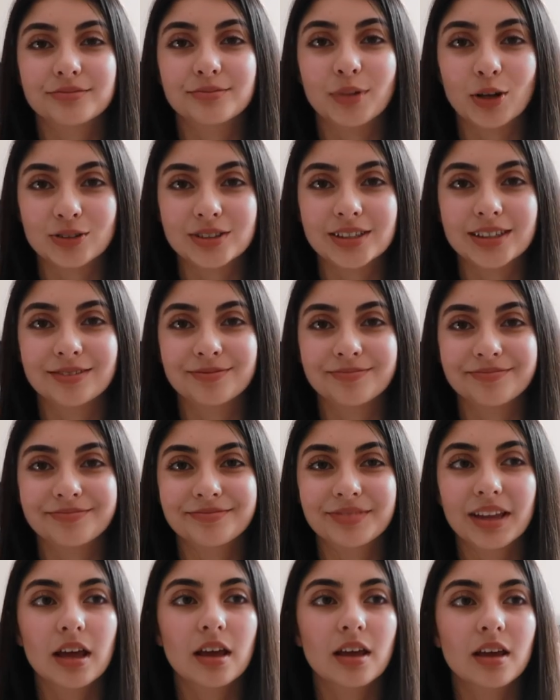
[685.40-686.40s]
Multi.
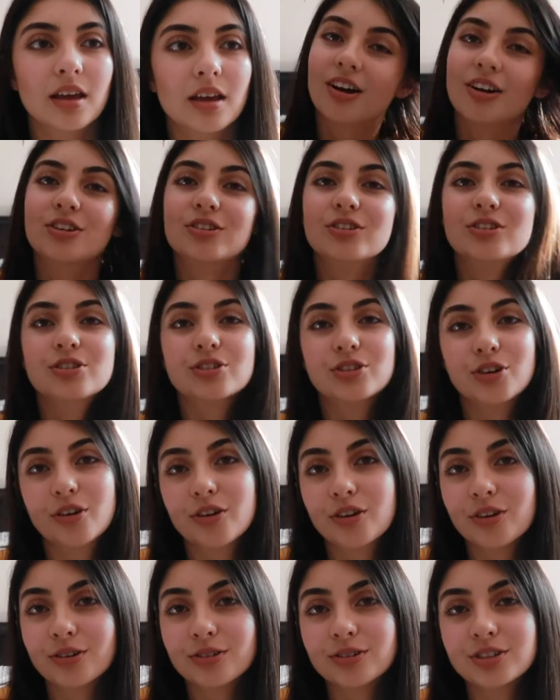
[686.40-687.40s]

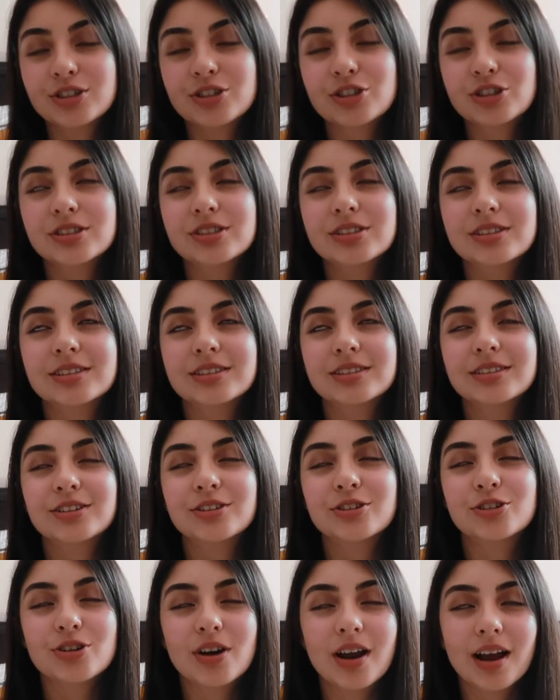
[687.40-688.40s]
So just
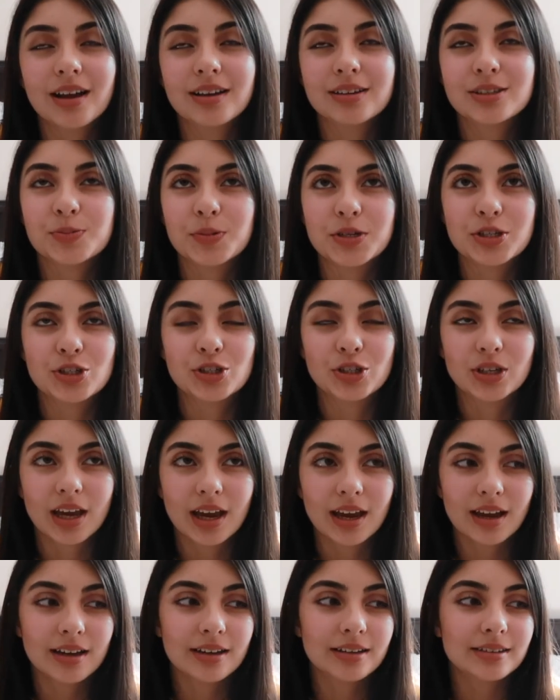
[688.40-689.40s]
try as best you
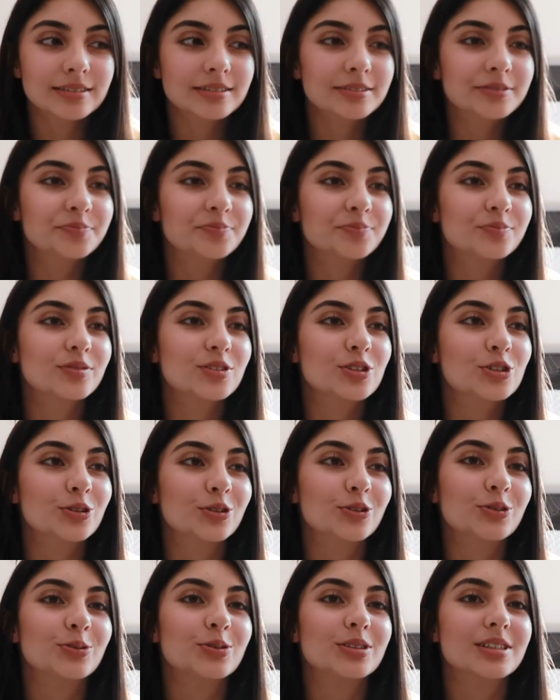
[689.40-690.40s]
can
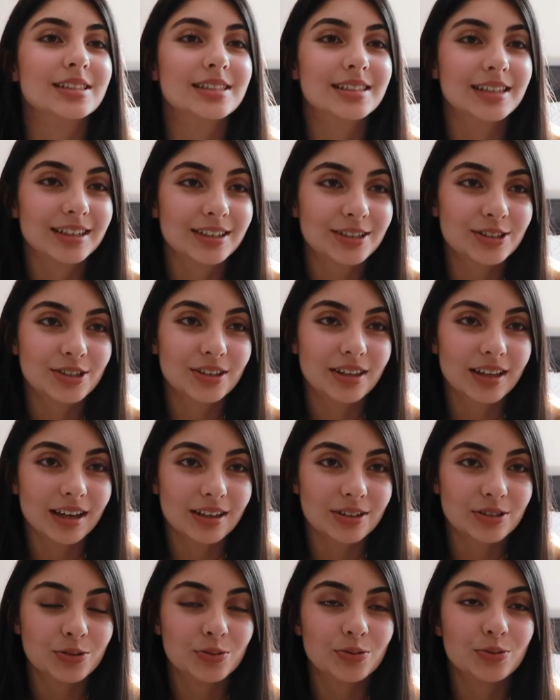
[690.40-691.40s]
to stick to
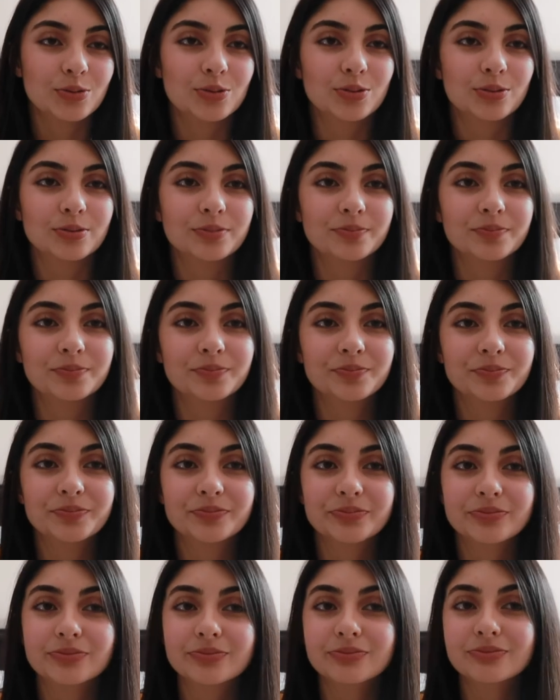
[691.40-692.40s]
that or
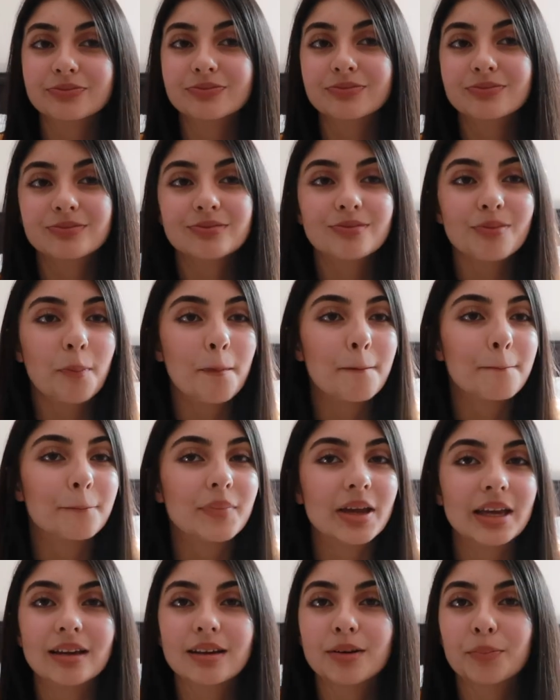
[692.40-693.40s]

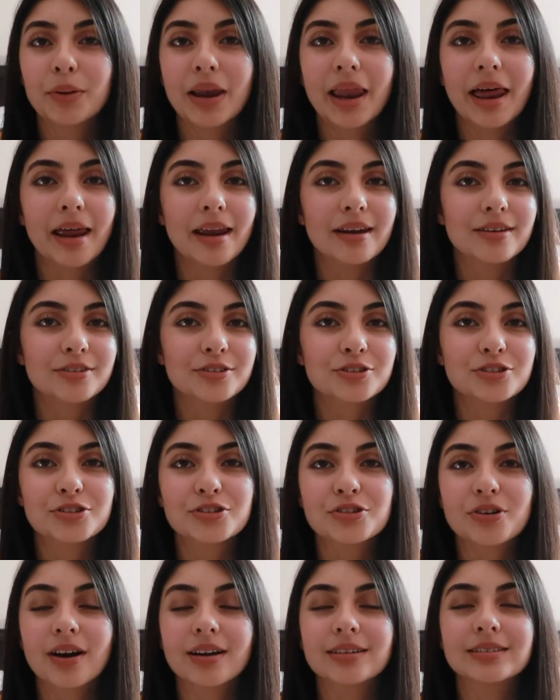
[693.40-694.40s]
make a plan to
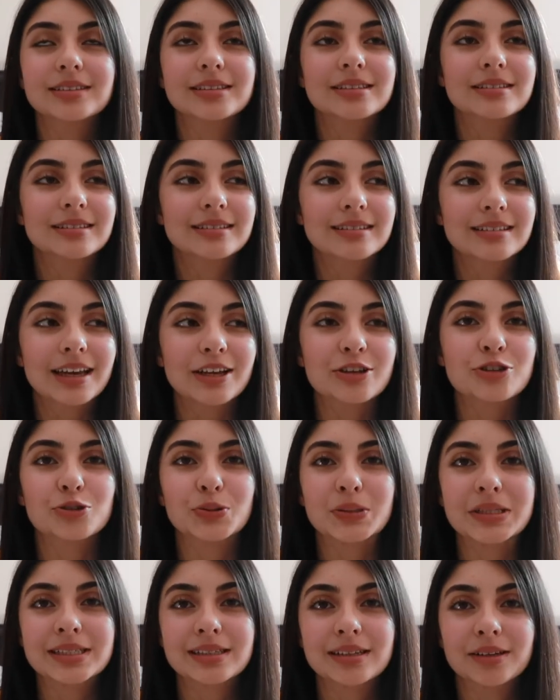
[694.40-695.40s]
try and get
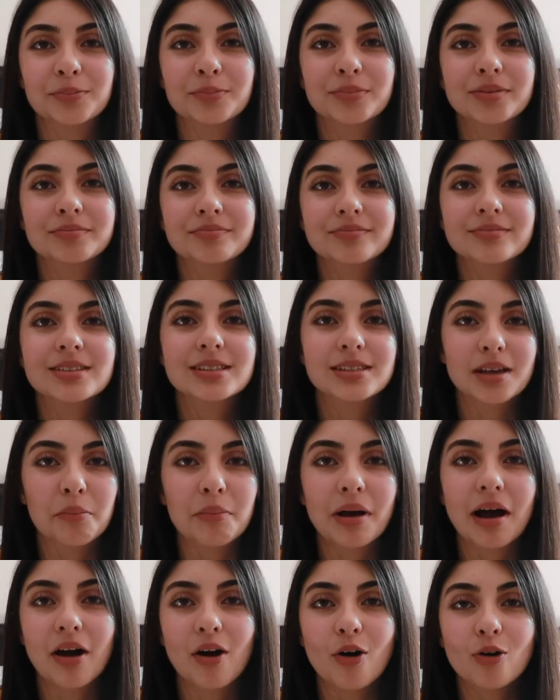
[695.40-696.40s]
your sleep
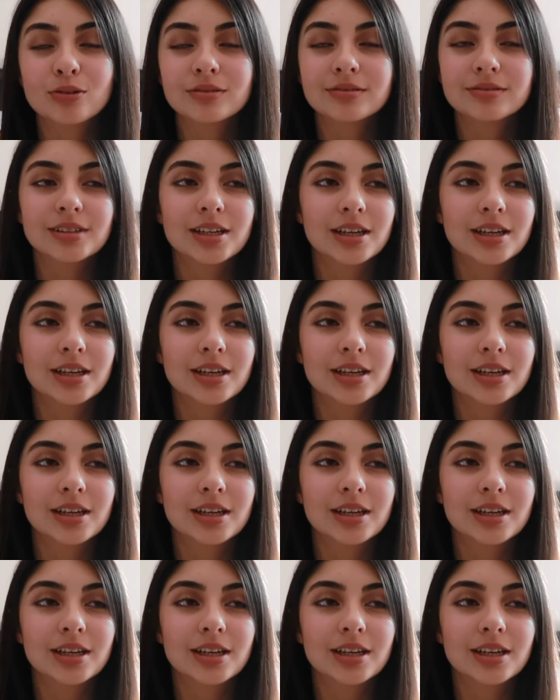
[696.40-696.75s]
somehow